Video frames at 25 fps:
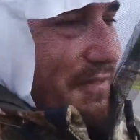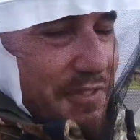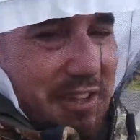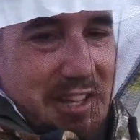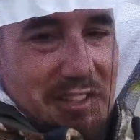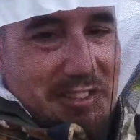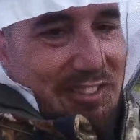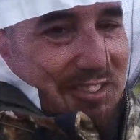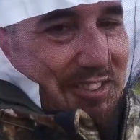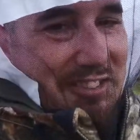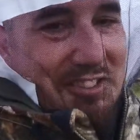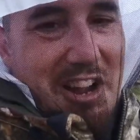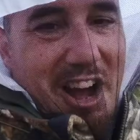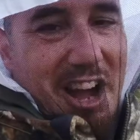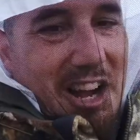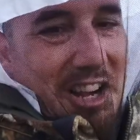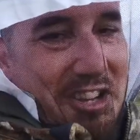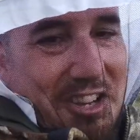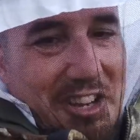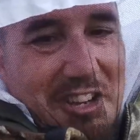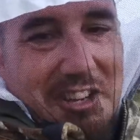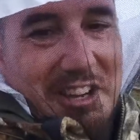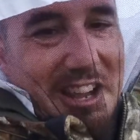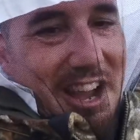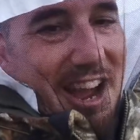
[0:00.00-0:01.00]
This is
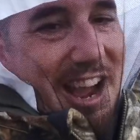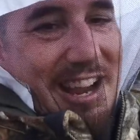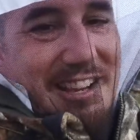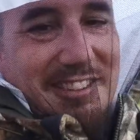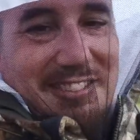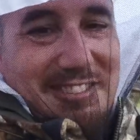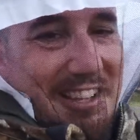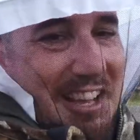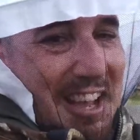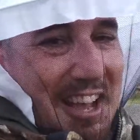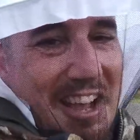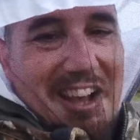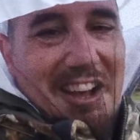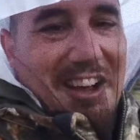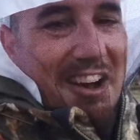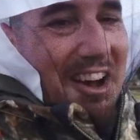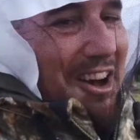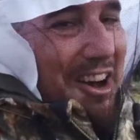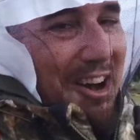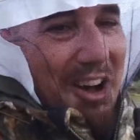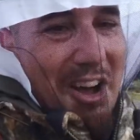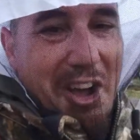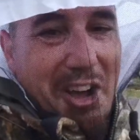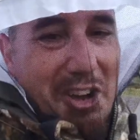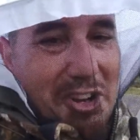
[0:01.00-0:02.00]
not good, guys.
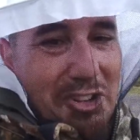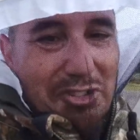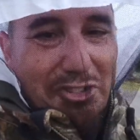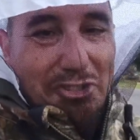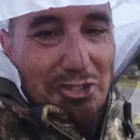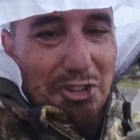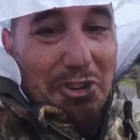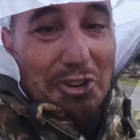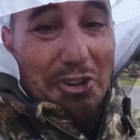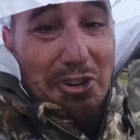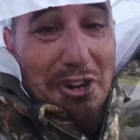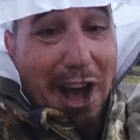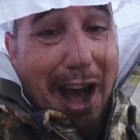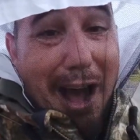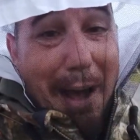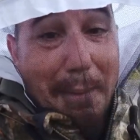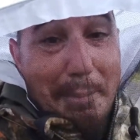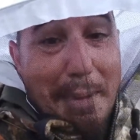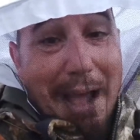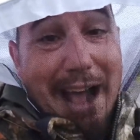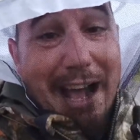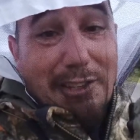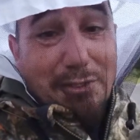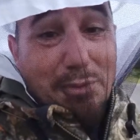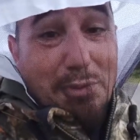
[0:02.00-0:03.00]
Do
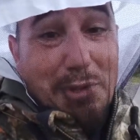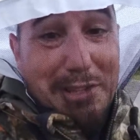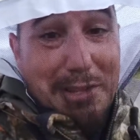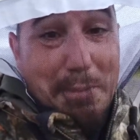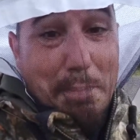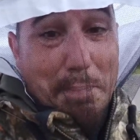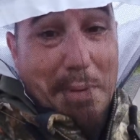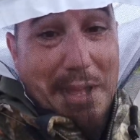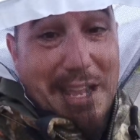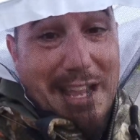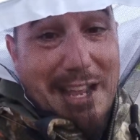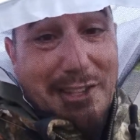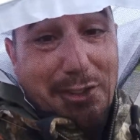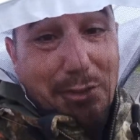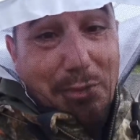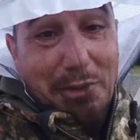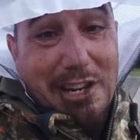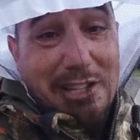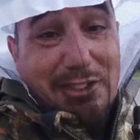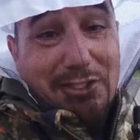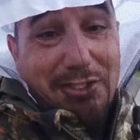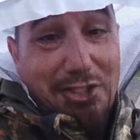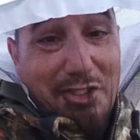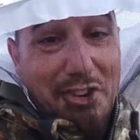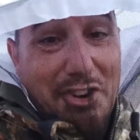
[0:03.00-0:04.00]
not mess with the bees
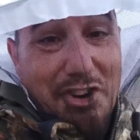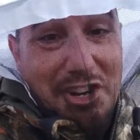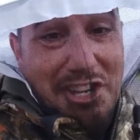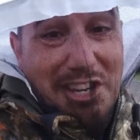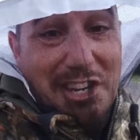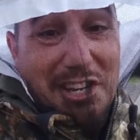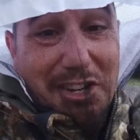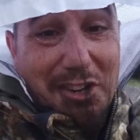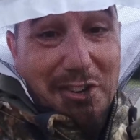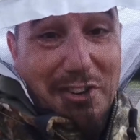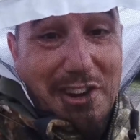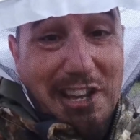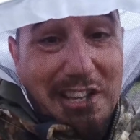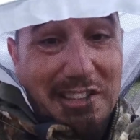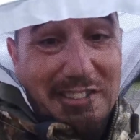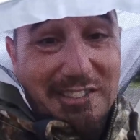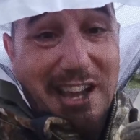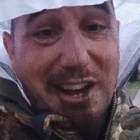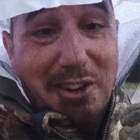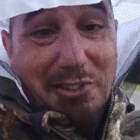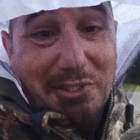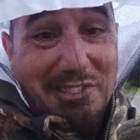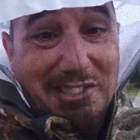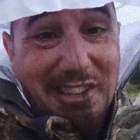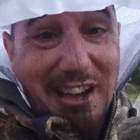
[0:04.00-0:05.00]
when it's 30
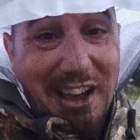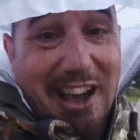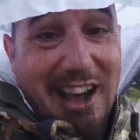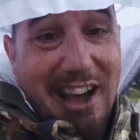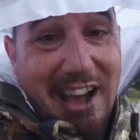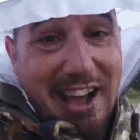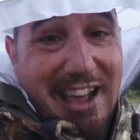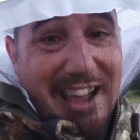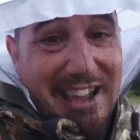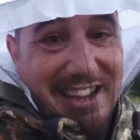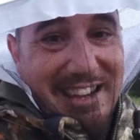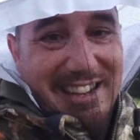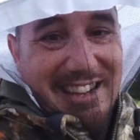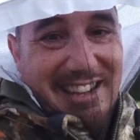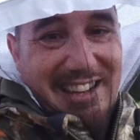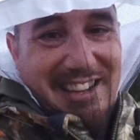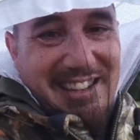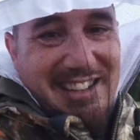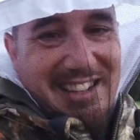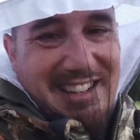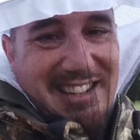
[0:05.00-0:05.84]
degrees outside.